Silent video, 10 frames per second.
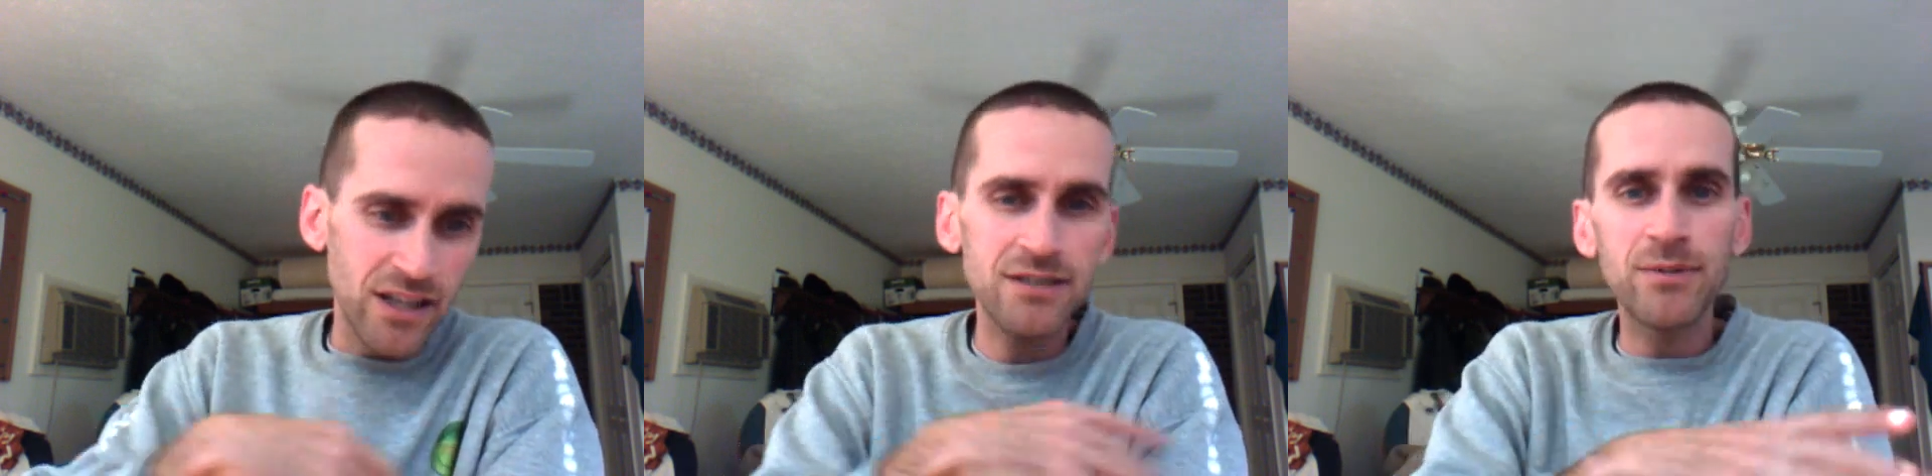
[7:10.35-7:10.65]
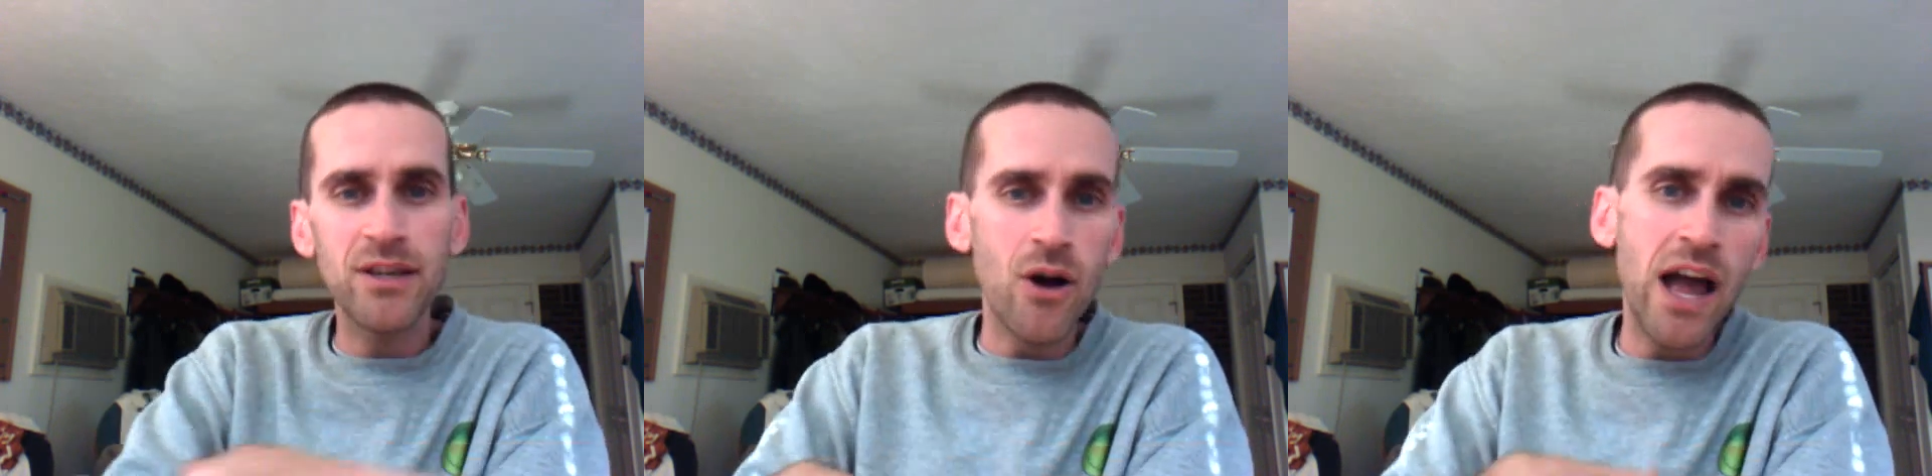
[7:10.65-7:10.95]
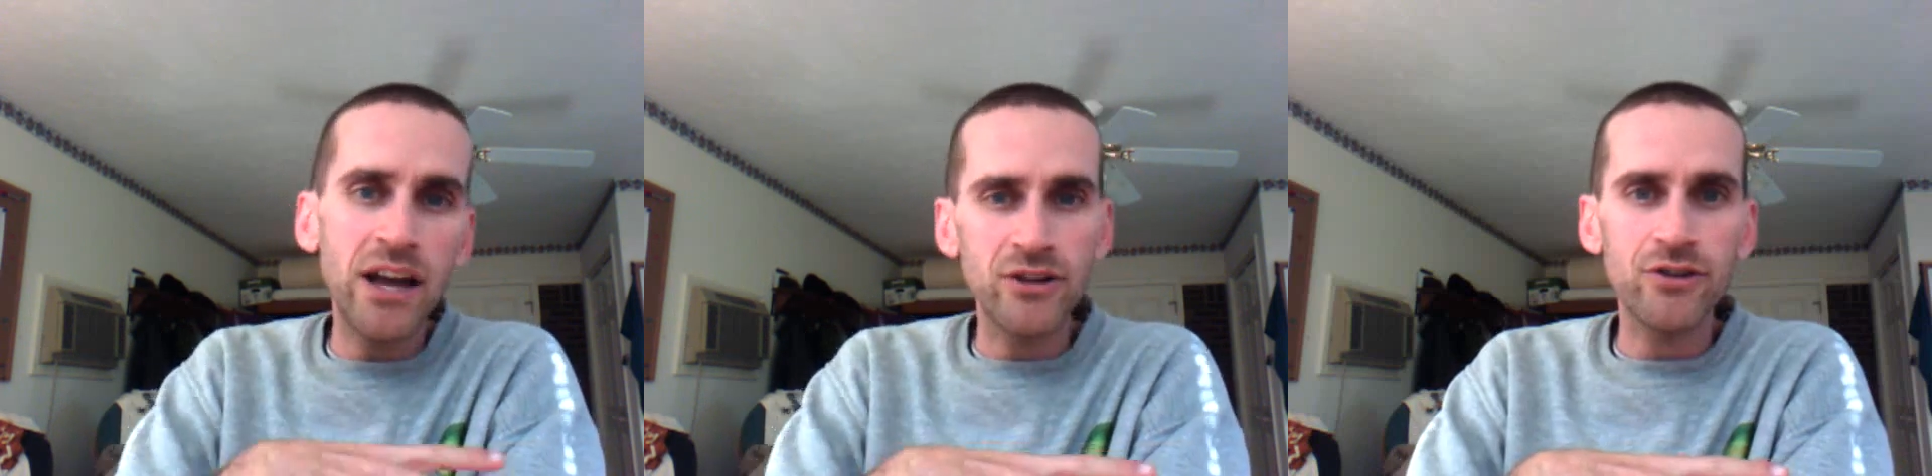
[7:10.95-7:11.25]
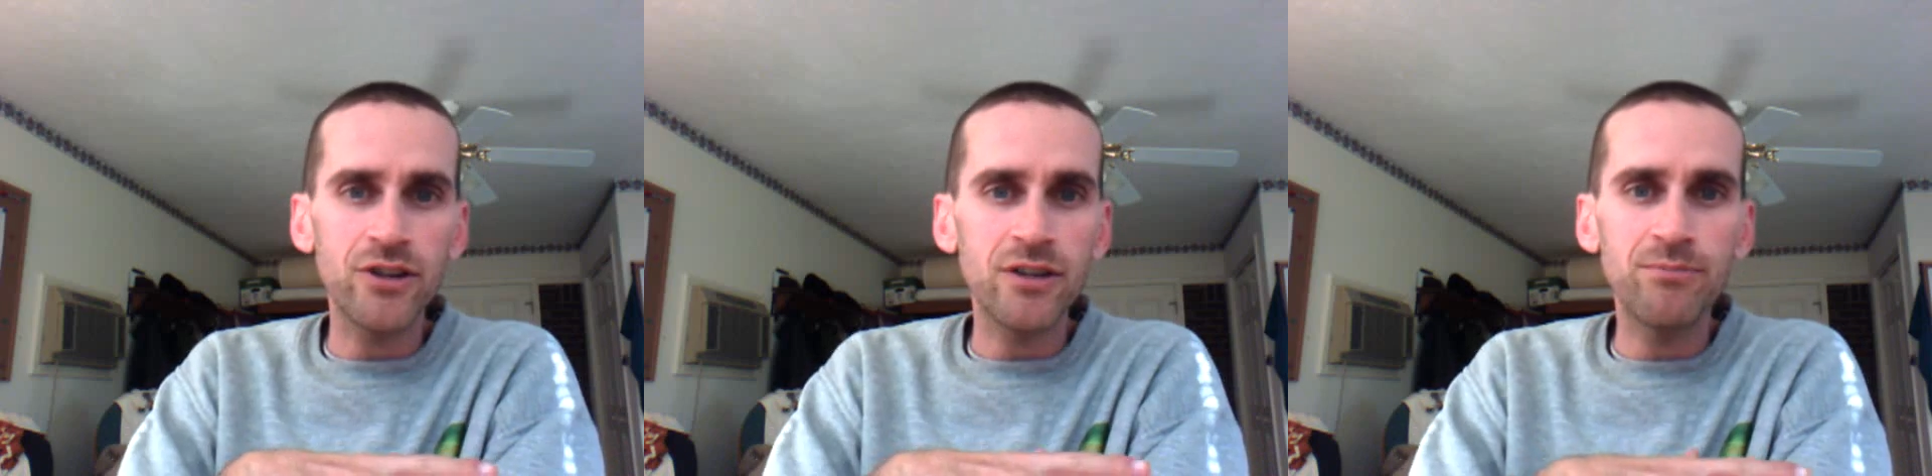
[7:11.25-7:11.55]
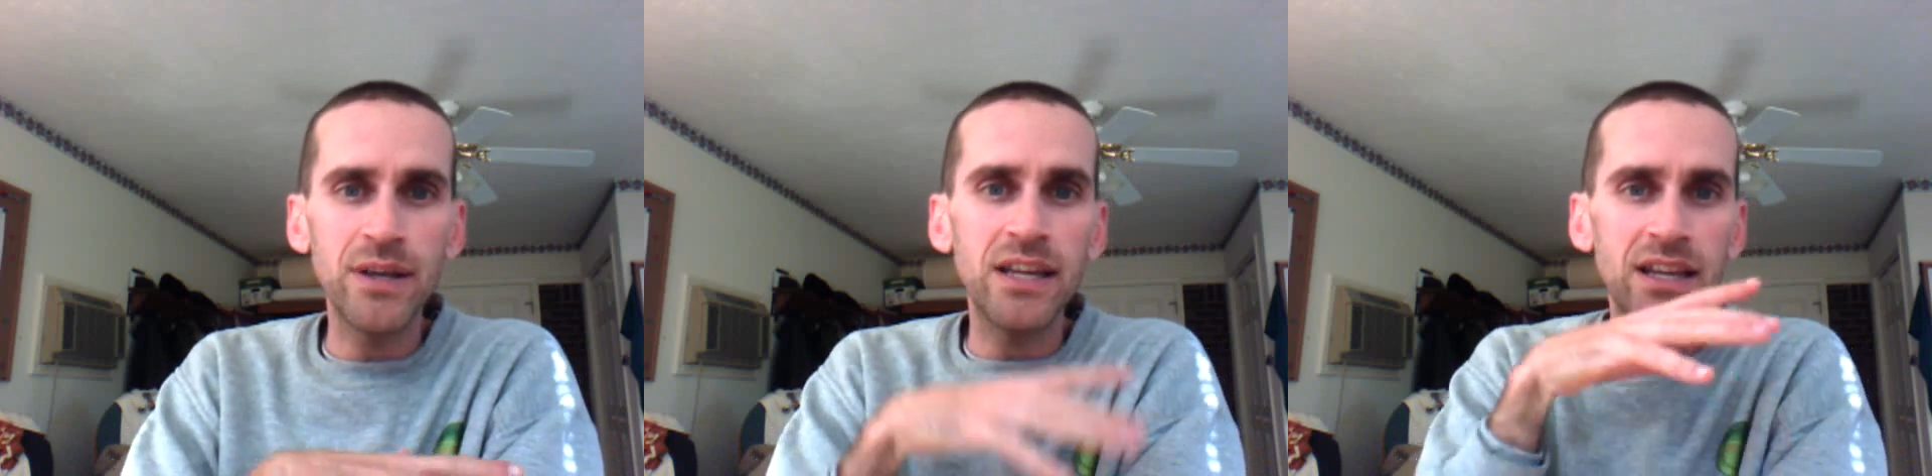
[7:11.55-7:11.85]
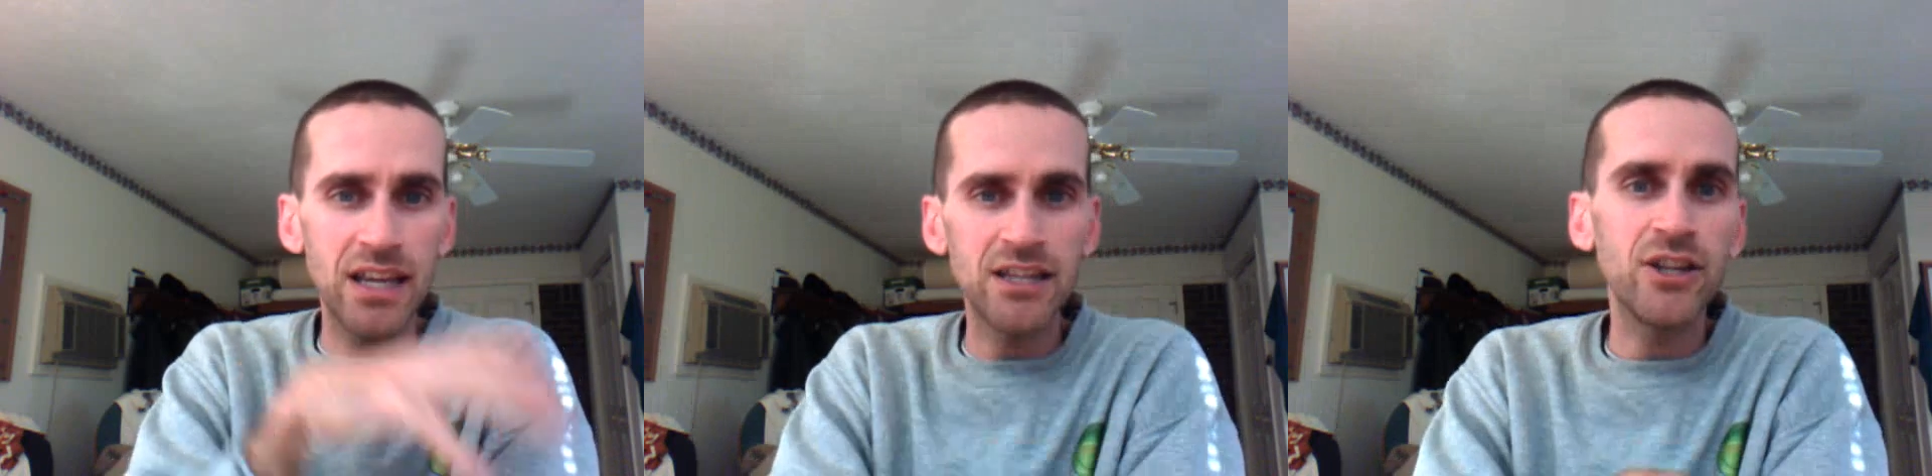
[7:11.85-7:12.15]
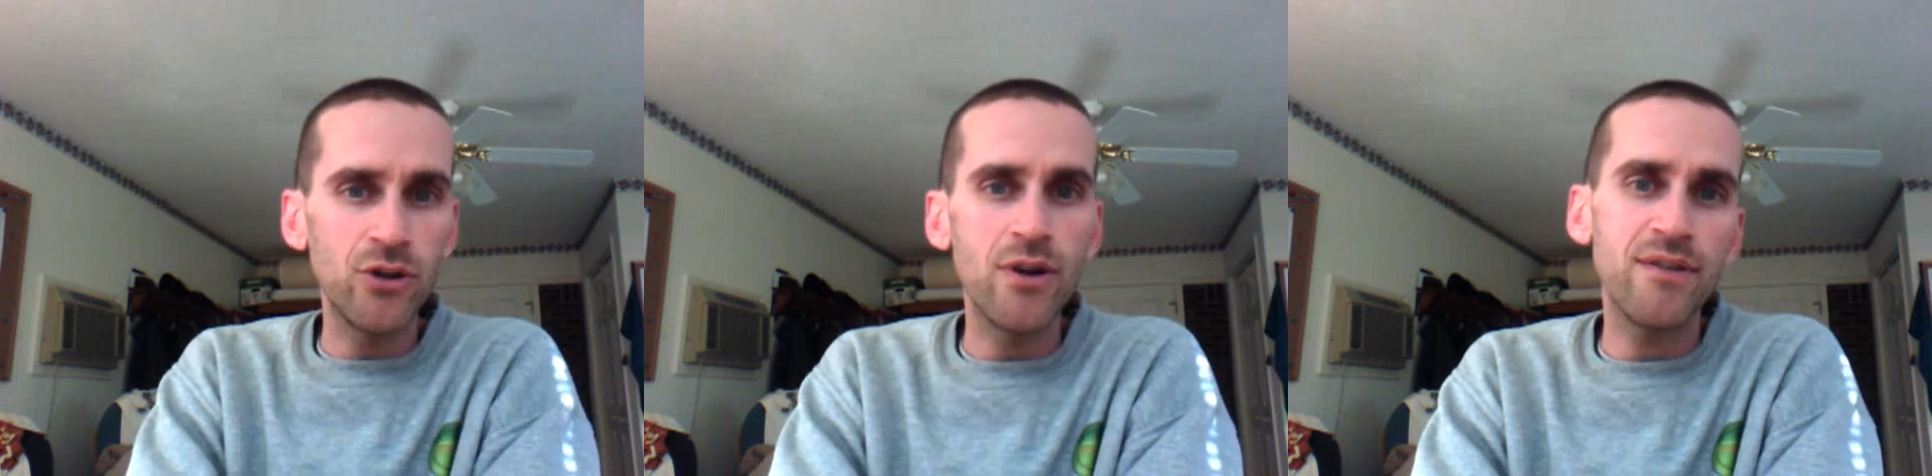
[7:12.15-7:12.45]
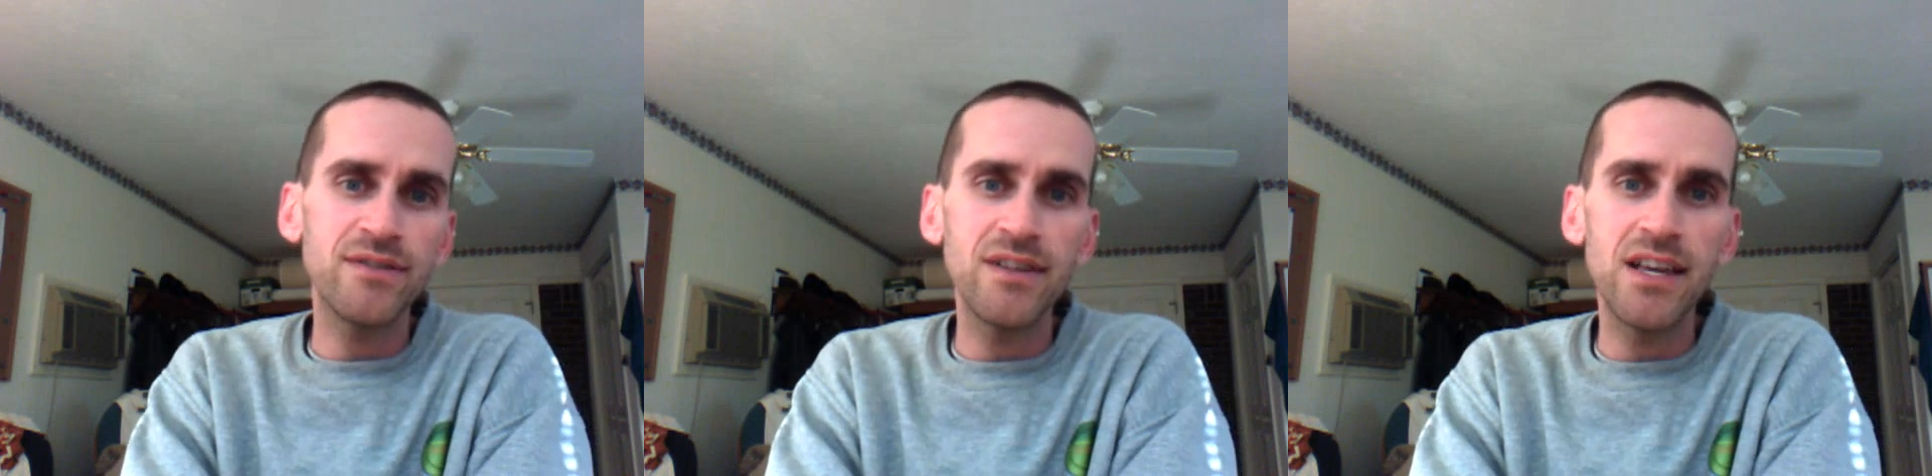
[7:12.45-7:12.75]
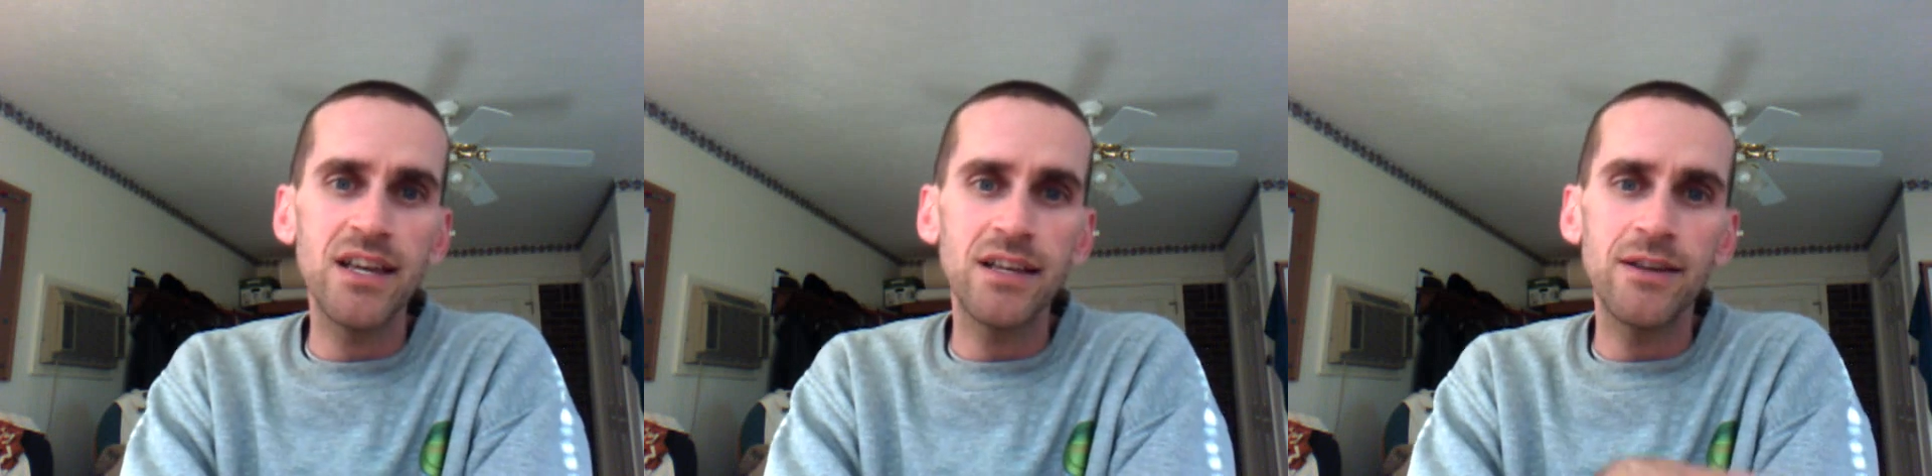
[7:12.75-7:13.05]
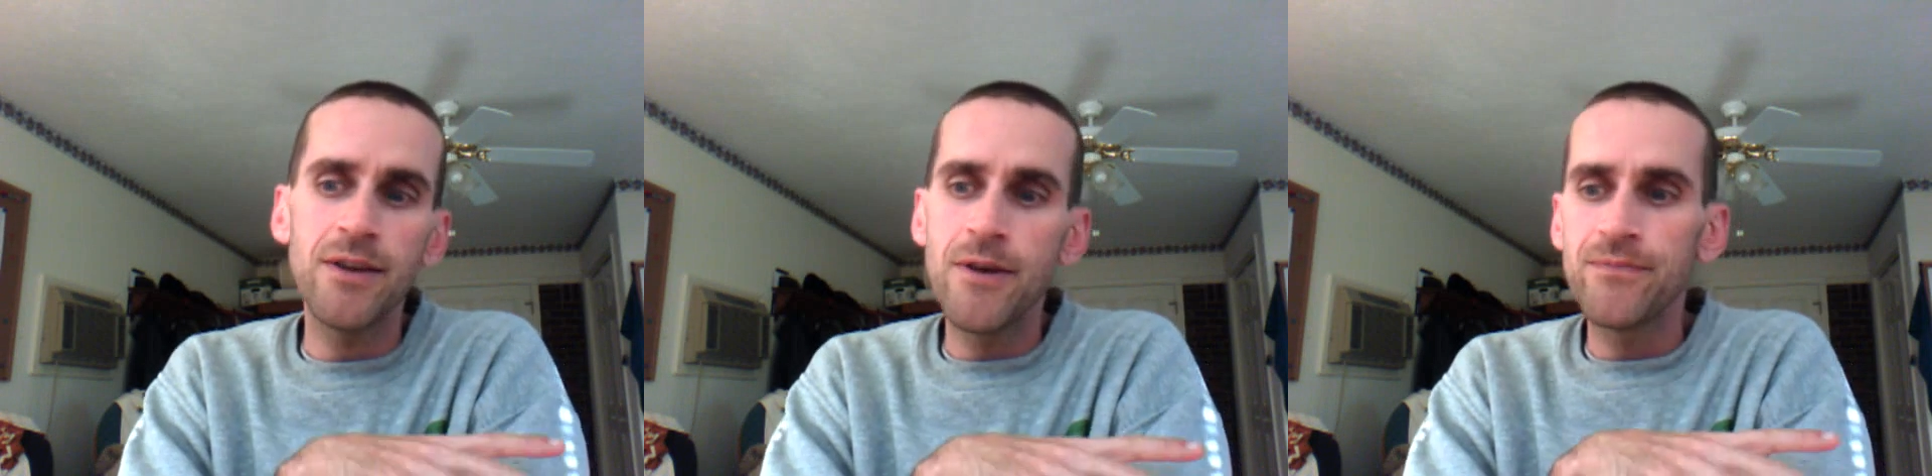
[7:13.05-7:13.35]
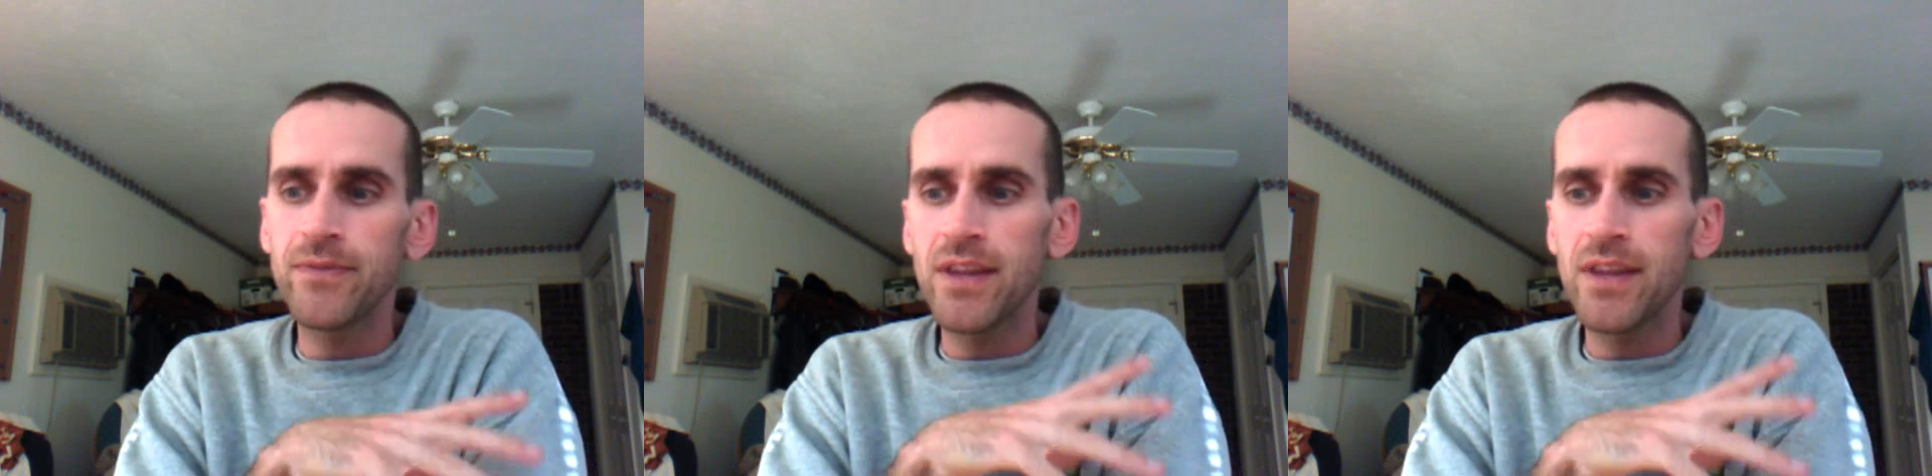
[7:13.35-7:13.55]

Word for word: lets me know how you're going to compete in the UFC and